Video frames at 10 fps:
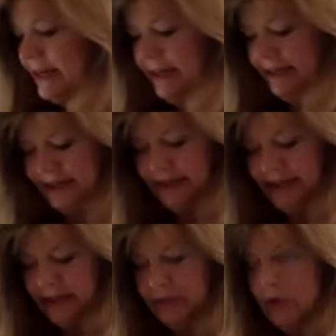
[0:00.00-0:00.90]

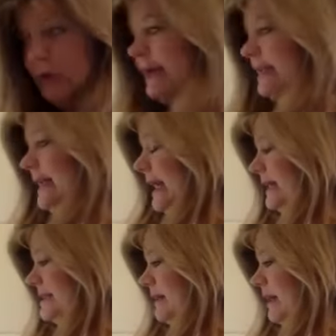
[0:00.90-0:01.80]
throw in.
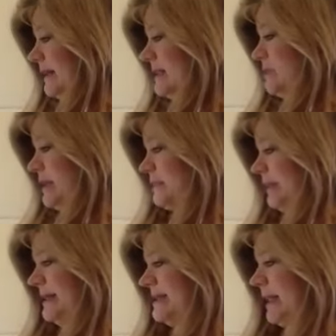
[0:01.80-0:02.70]
And this
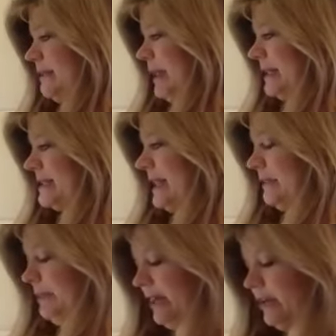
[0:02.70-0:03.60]
recipe, I said
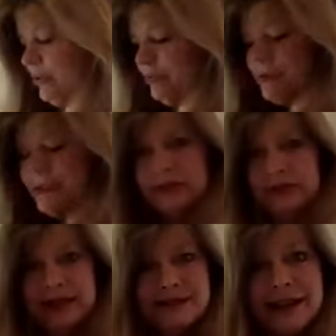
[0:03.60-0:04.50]
macadamia or Brazil
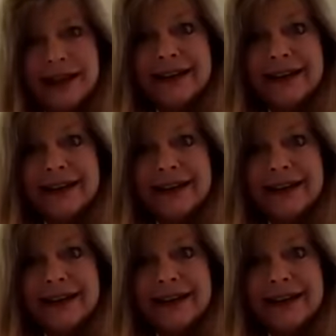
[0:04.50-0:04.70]
nuts.